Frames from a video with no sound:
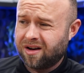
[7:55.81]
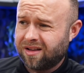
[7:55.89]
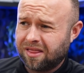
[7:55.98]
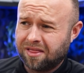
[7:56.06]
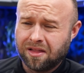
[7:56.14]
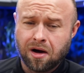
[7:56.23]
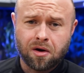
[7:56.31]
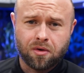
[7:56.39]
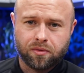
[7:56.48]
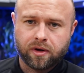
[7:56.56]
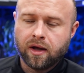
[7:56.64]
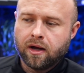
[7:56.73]

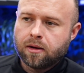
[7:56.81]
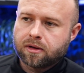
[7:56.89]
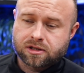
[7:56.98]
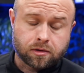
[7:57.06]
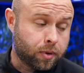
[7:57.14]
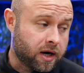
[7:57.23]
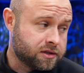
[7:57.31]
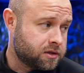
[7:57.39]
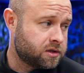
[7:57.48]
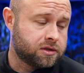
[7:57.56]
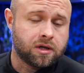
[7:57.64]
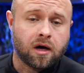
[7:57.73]
because the price
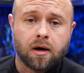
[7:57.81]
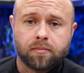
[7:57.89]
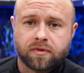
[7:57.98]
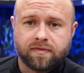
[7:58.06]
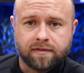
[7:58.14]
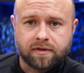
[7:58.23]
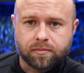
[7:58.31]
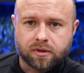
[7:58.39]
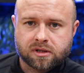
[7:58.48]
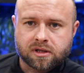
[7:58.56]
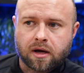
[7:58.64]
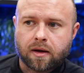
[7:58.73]
just dumped
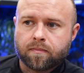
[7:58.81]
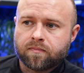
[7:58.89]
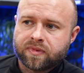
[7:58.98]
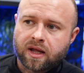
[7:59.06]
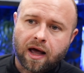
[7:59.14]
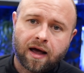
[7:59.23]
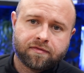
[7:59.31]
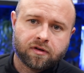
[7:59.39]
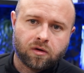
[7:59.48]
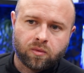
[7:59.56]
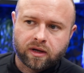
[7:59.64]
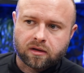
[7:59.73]
50%
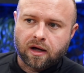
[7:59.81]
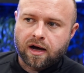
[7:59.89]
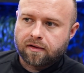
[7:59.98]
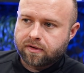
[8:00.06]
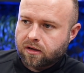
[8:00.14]
after it went live.